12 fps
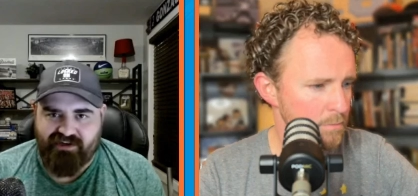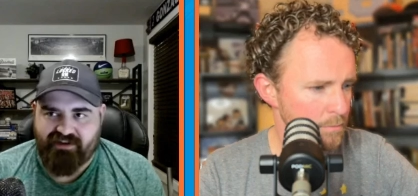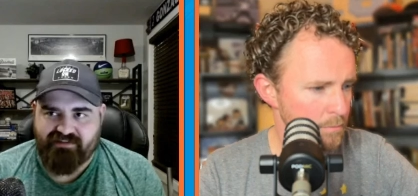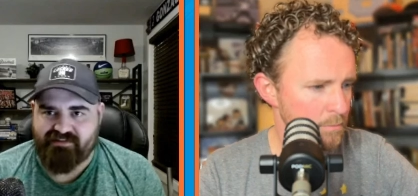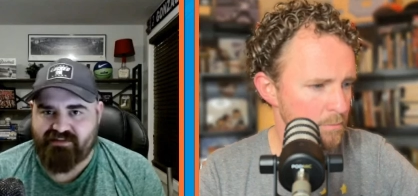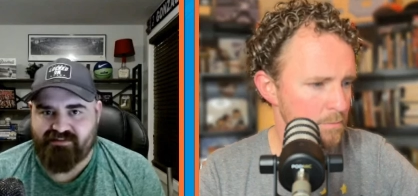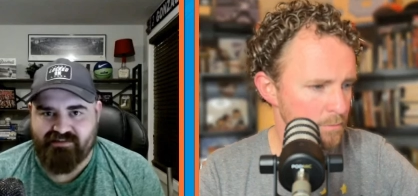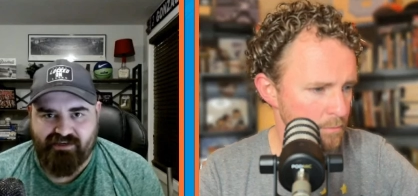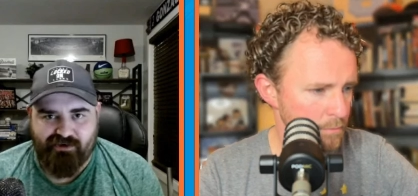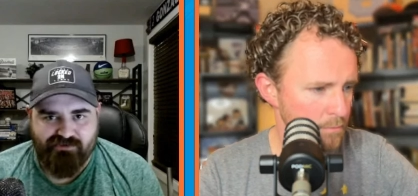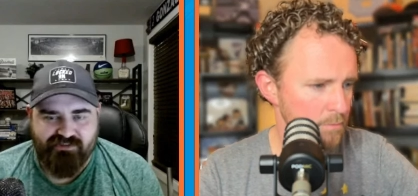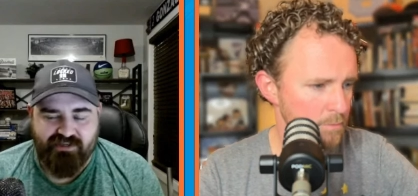Speaker 1: eight seed, San
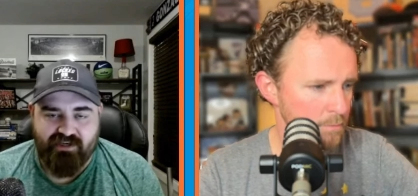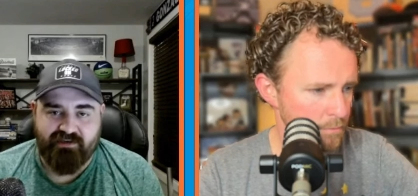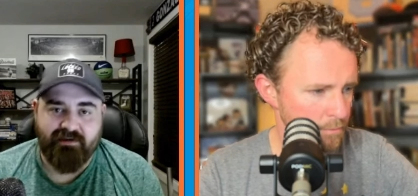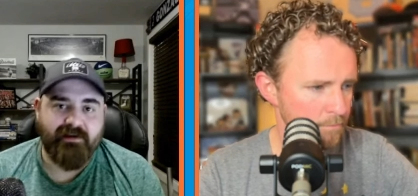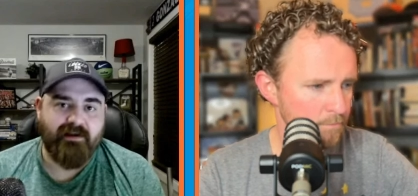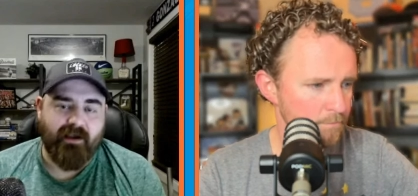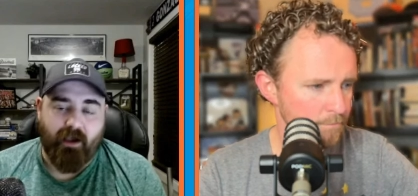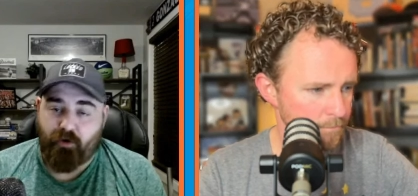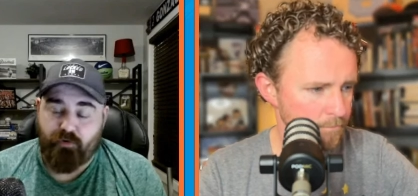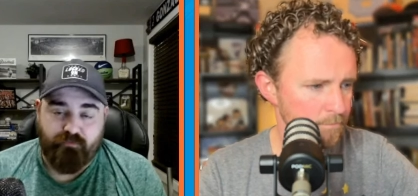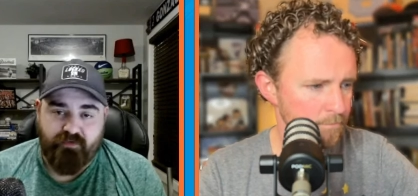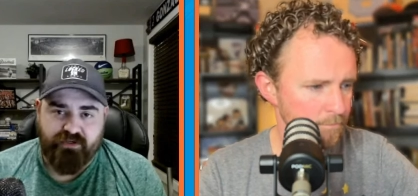Diego State, uh, who
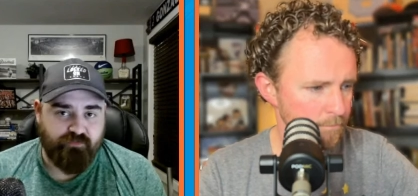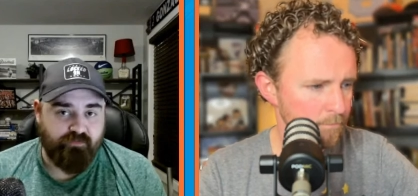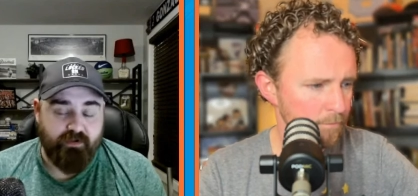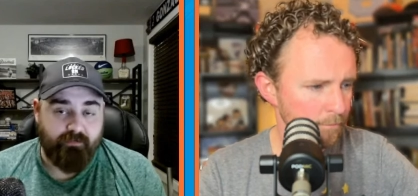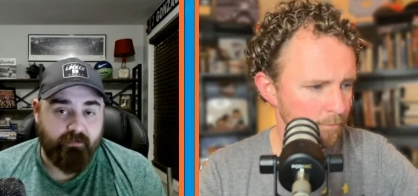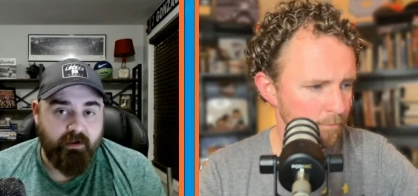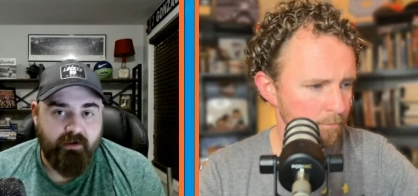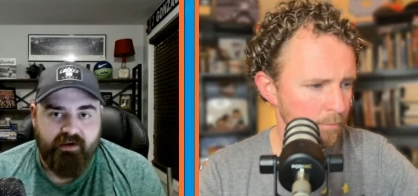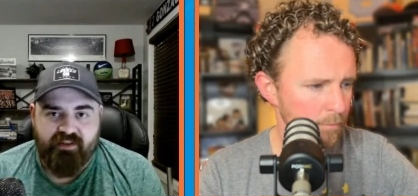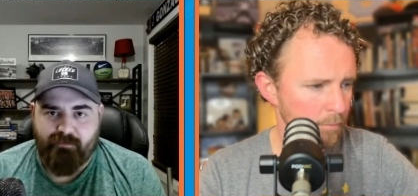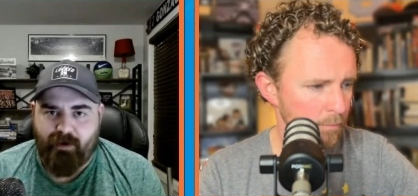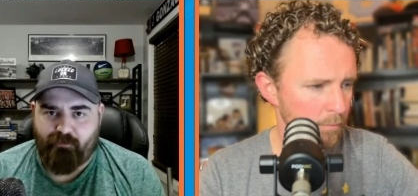finished fifth, in
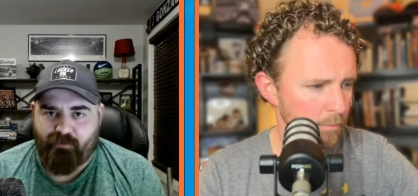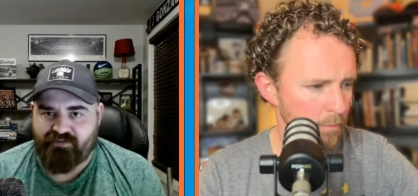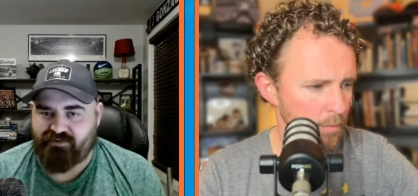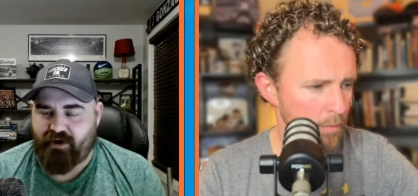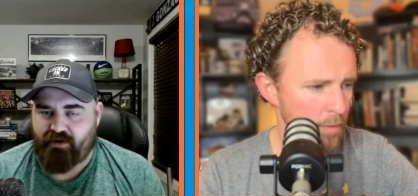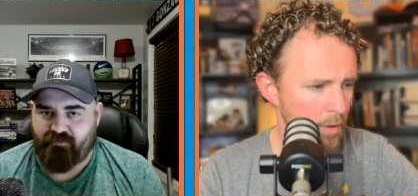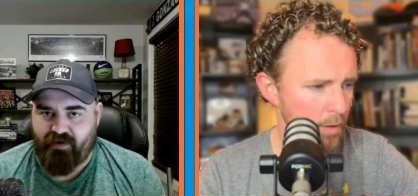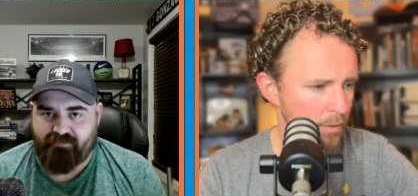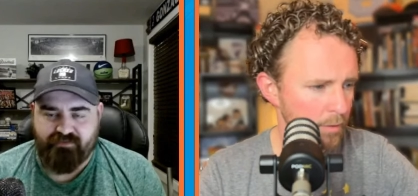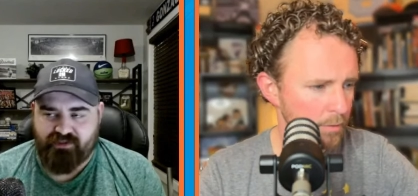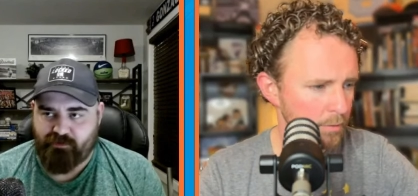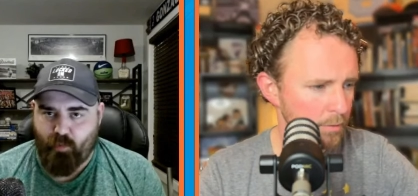the Mountain West got a five
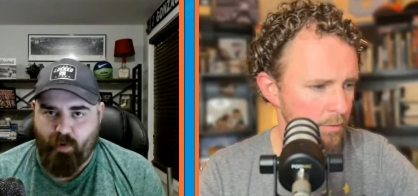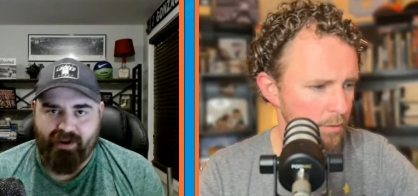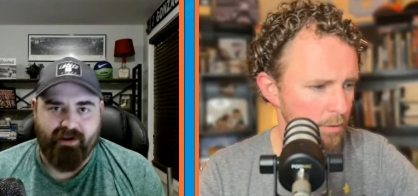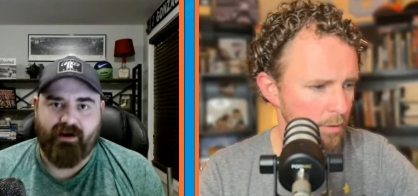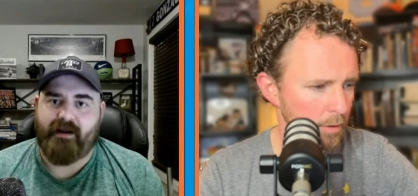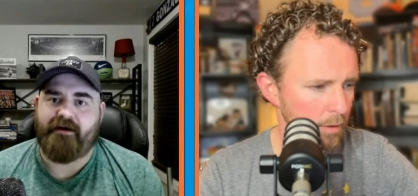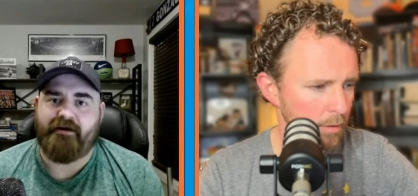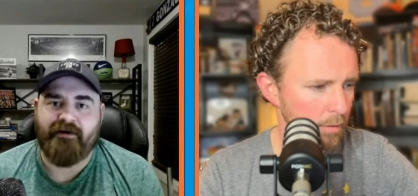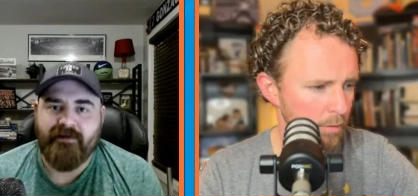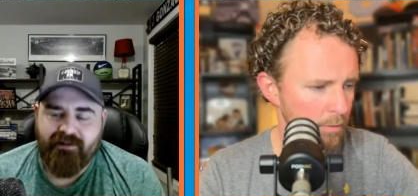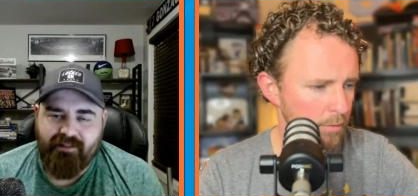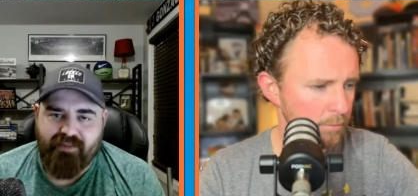seed way higher
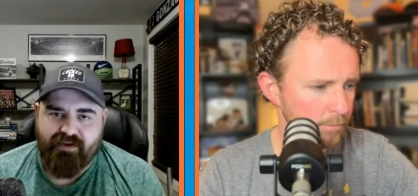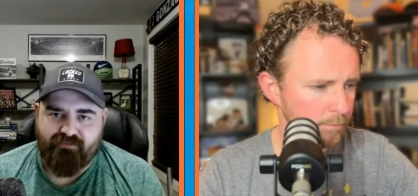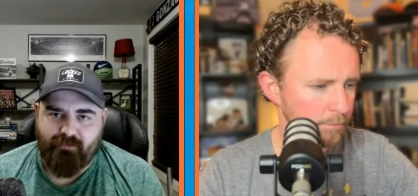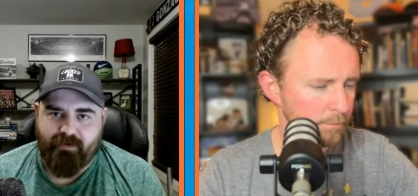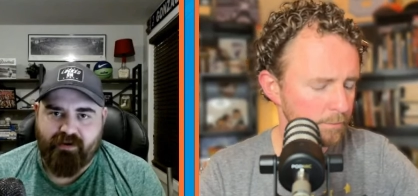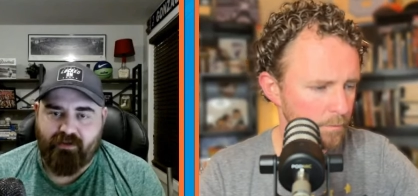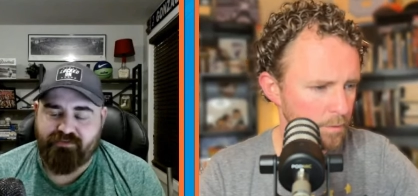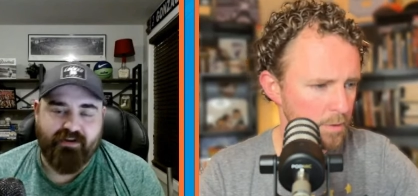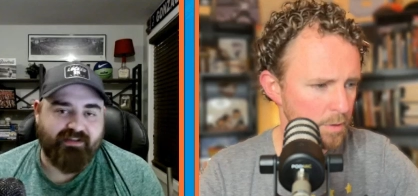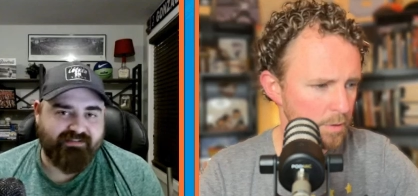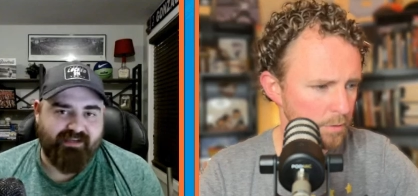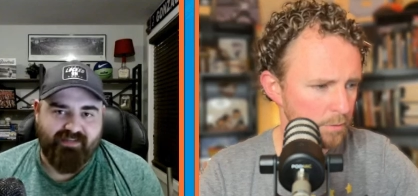than everybody else.
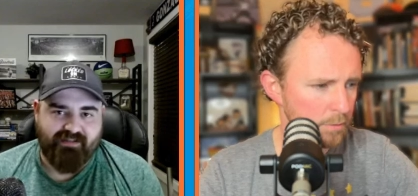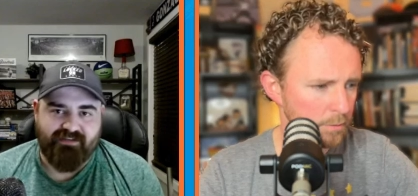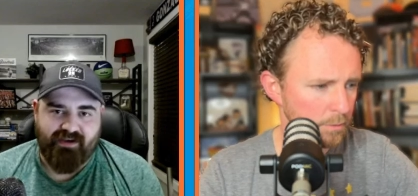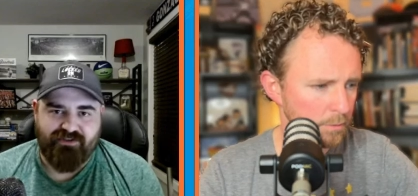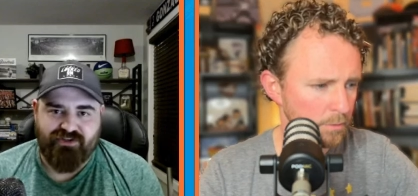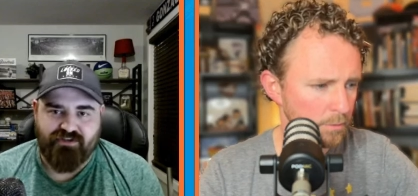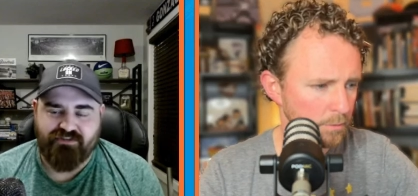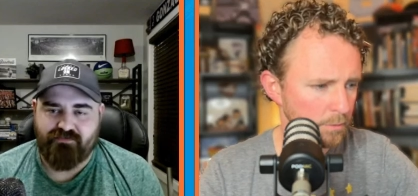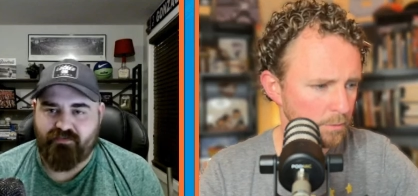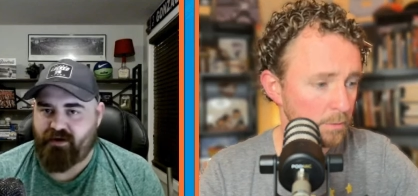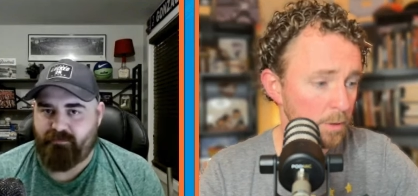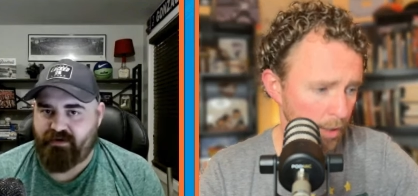Not saying that's
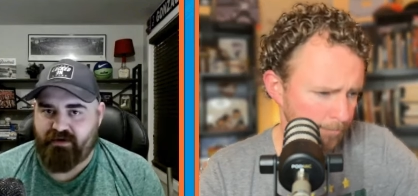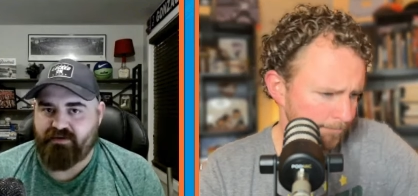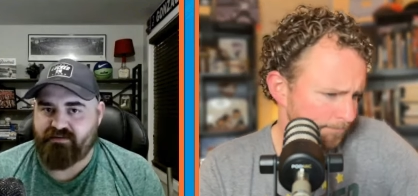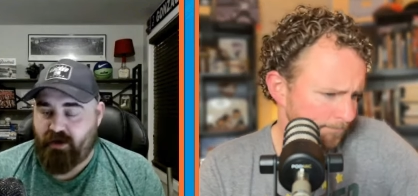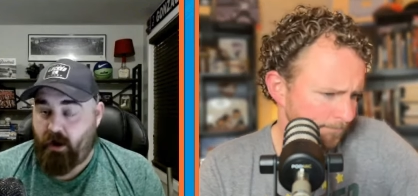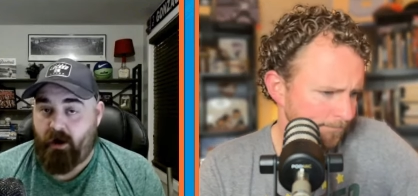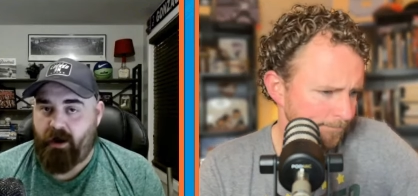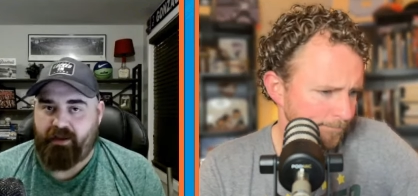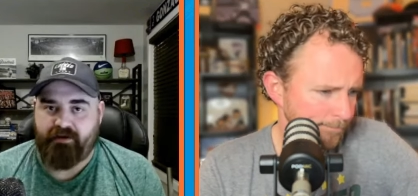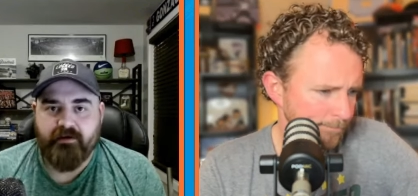unjustified, but it is odd